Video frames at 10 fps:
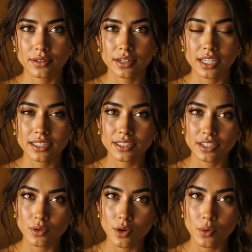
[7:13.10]
It's the
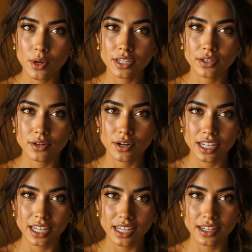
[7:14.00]
doorway to your
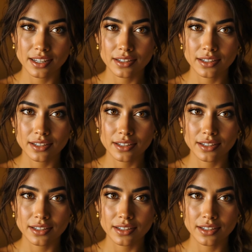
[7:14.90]
healing.